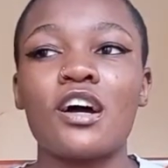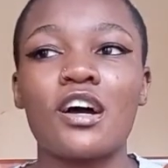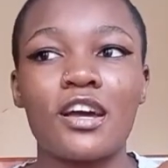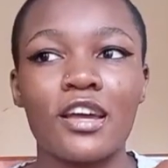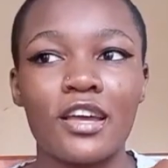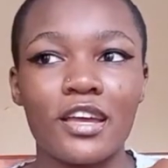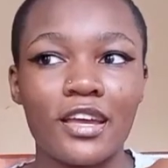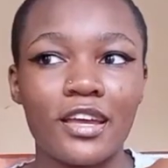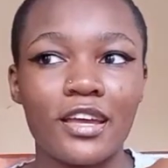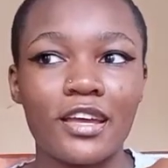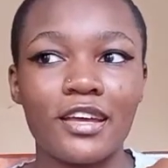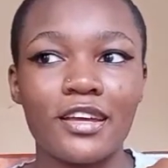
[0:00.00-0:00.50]

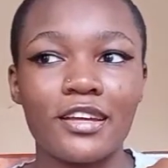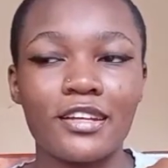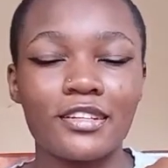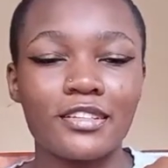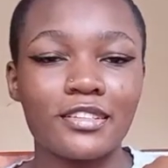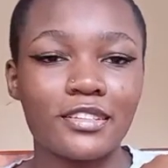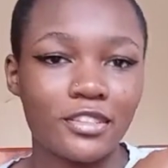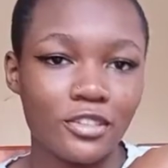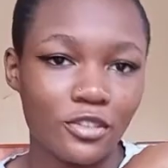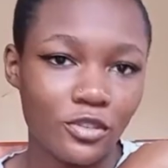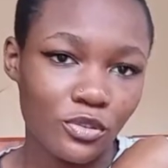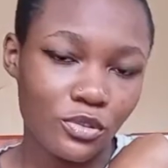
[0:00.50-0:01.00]
And
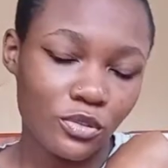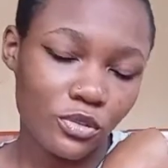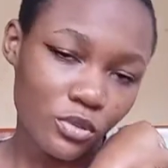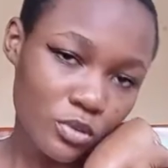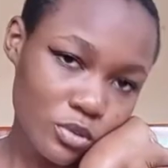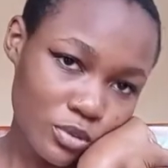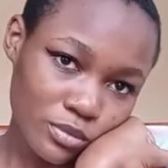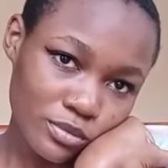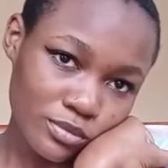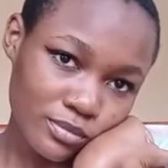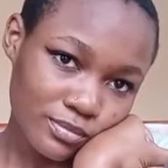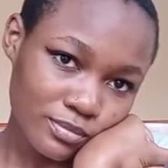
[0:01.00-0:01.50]
you
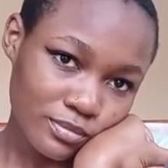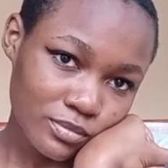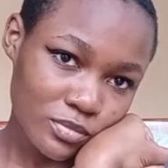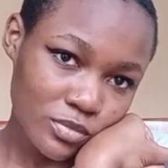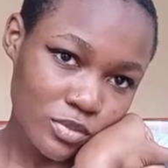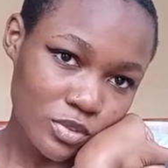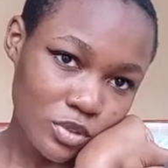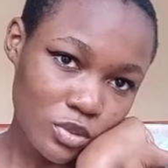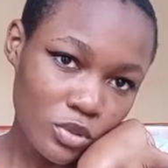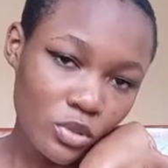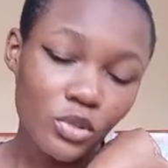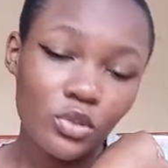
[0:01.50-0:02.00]
know,
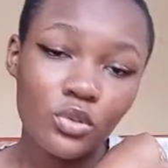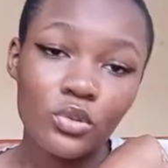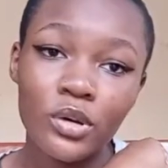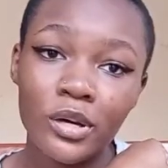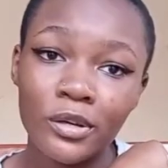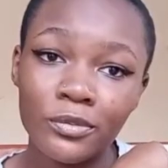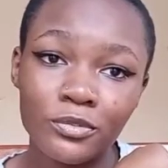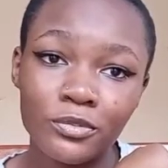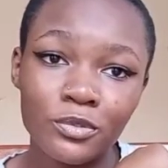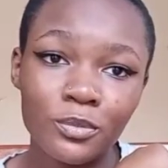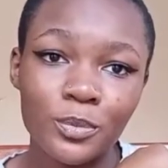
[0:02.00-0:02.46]
you have to